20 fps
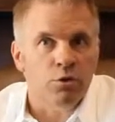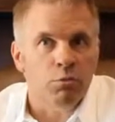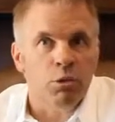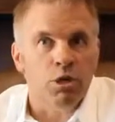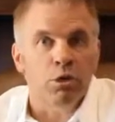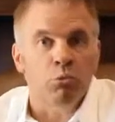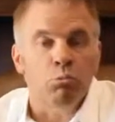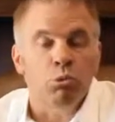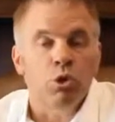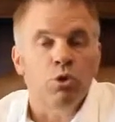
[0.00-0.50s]
to
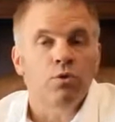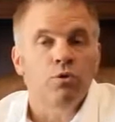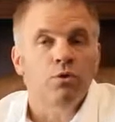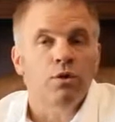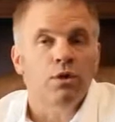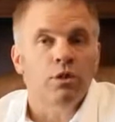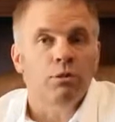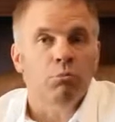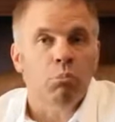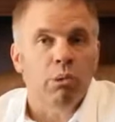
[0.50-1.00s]
be
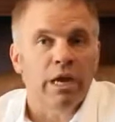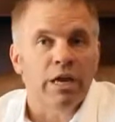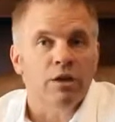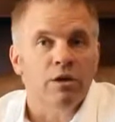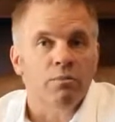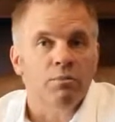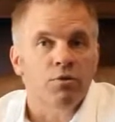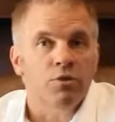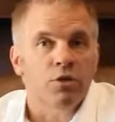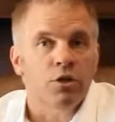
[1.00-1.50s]
abusing the
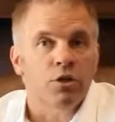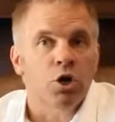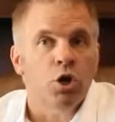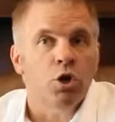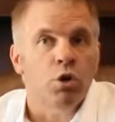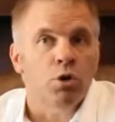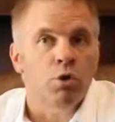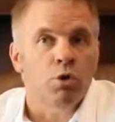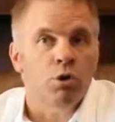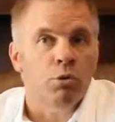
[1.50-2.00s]
bankruptcy
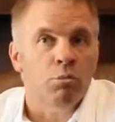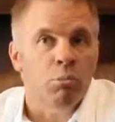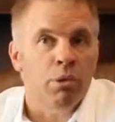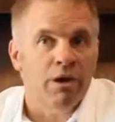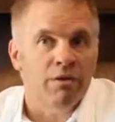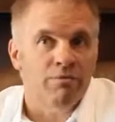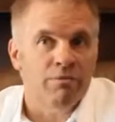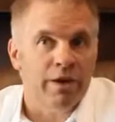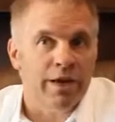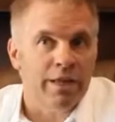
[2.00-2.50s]
code
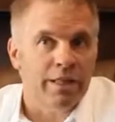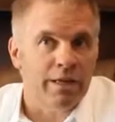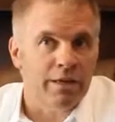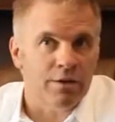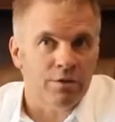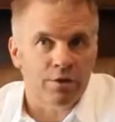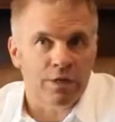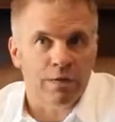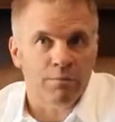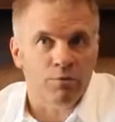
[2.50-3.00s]
by filing
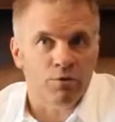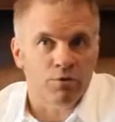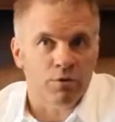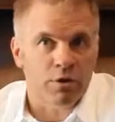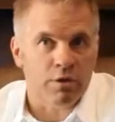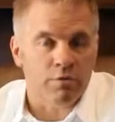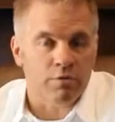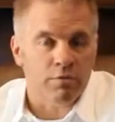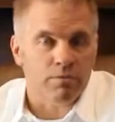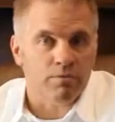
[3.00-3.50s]
a Chapter
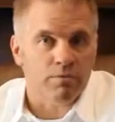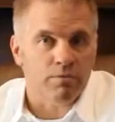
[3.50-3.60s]
7.